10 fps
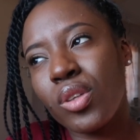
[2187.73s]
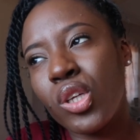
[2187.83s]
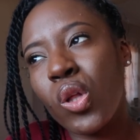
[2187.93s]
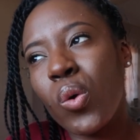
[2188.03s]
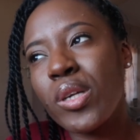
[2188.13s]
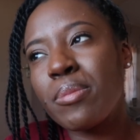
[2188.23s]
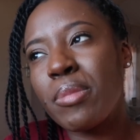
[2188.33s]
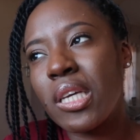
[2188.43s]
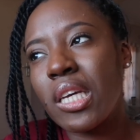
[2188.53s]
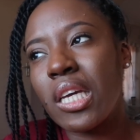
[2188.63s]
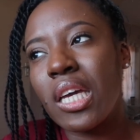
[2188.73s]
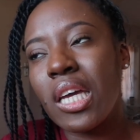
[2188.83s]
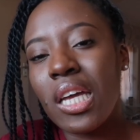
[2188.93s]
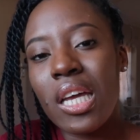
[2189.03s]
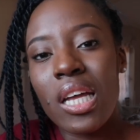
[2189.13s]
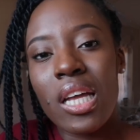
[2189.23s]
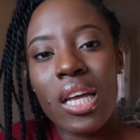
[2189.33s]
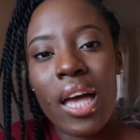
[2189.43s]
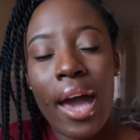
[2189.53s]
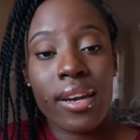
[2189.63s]
you'll always be
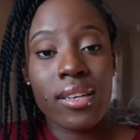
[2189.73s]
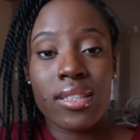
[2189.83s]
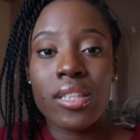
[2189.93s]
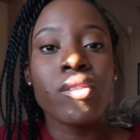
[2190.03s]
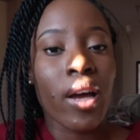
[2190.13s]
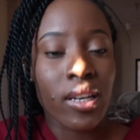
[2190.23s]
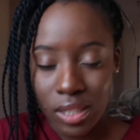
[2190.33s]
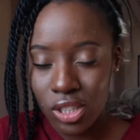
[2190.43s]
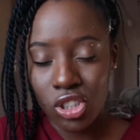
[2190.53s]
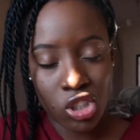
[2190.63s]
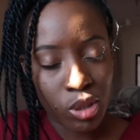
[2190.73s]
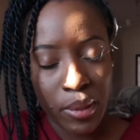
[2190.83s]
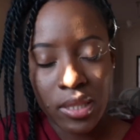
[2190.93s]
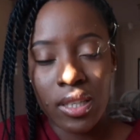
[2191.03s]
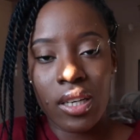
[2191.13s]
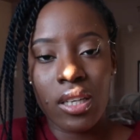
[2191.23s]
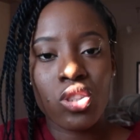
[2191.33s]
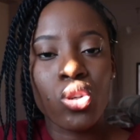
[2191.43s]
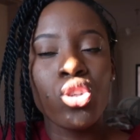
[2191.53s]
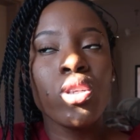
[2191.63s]
at a disadvantage basically.
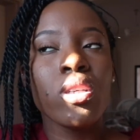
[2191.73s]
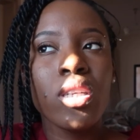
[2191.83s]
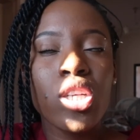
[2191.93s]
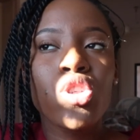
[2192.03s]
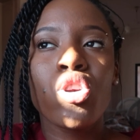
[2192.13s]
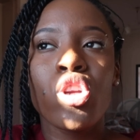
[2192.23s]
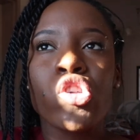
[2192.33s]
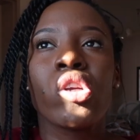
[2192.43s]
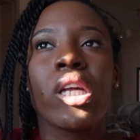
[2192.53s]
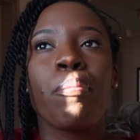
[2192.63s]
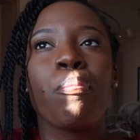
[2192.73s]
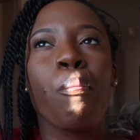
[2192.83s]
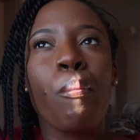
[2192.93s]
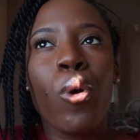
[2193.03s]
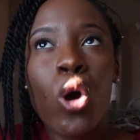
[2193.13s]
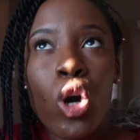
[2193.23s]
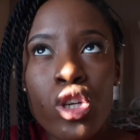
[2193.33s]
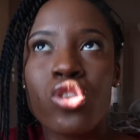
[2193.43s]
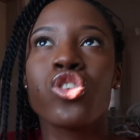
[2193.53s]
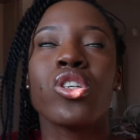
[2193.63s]
So you need to literally
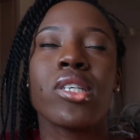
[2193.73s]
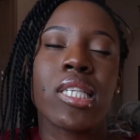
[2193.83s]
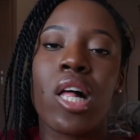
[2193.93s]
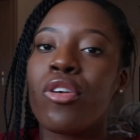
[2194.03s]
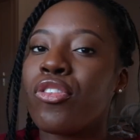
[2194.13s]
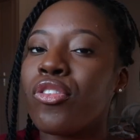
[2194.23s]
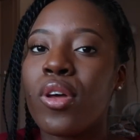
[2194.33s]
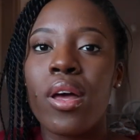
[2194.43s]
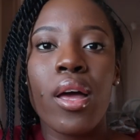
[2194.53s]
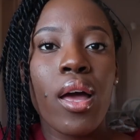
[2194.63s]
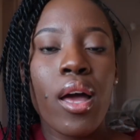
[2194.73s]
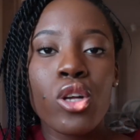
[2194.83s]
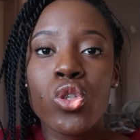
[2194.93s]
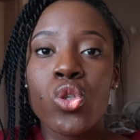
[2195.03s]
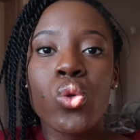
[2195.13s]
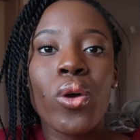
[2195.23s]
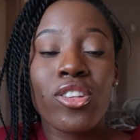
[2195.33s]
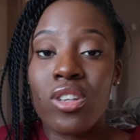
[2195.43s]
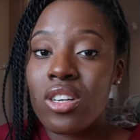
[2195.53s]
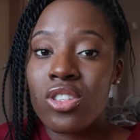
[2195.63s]
push yourself to
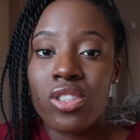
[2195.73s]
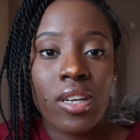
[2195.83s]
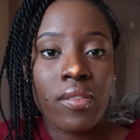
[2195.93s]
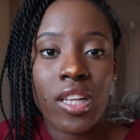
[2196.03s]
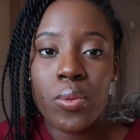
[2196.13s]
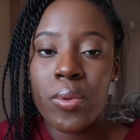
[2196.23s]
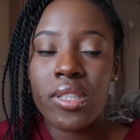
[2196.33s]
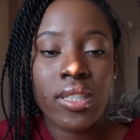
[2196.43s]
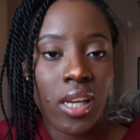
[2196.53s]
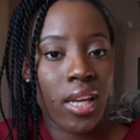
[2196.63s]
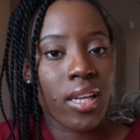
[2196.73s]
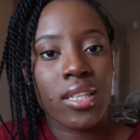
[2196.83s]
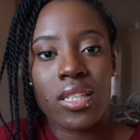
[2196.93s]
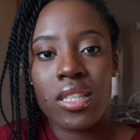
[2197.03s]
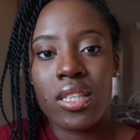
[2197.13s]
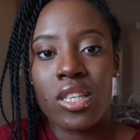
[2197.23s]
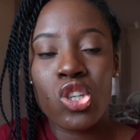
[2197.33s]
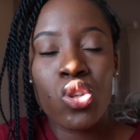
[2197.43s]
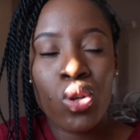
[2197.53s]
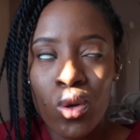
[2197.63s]
exhaustion if that's what it takes
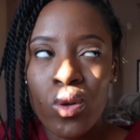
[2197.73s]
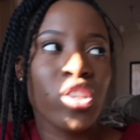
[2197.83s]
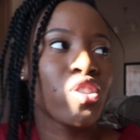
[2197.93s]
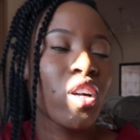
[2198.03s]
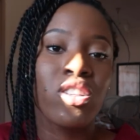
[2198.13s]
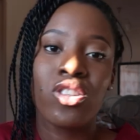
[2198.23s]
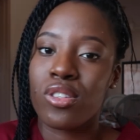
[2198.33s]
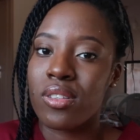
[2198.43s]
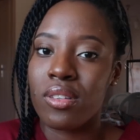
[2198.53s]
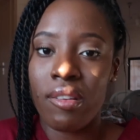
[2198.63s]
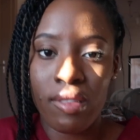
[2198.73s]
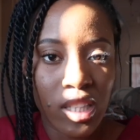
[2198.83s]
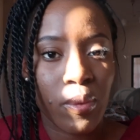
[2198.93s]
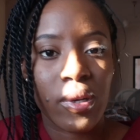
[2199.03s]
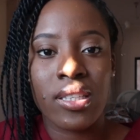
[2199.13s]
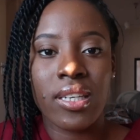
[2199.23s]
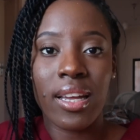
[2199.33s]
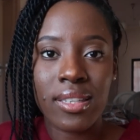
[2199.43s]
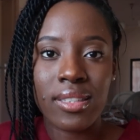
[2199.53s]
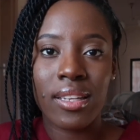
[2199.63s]
to exhaustion if that's what it
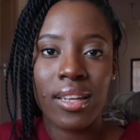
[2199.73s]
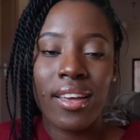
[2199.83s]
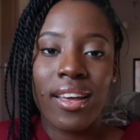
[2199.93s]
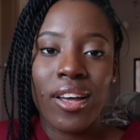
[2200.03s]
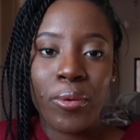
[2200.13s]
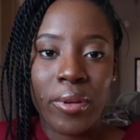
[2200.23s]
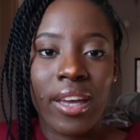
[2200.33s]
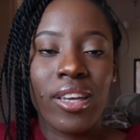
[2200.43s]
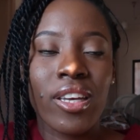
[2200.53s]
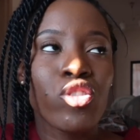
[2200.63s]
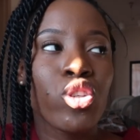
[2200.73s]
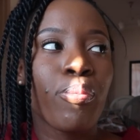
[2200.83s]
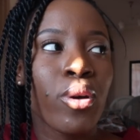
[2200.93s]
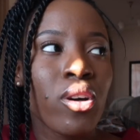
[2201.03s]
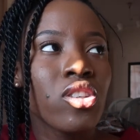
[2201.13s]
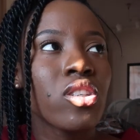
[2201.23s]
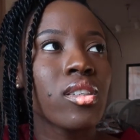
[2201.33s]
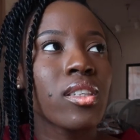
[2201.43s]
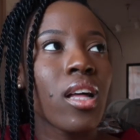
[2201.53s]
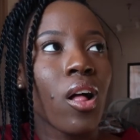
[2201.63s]
takes okay you have to push
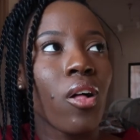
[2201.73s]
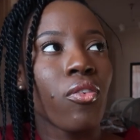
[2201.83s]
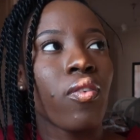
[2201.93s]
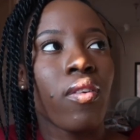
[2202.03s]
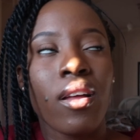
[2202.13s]
yourself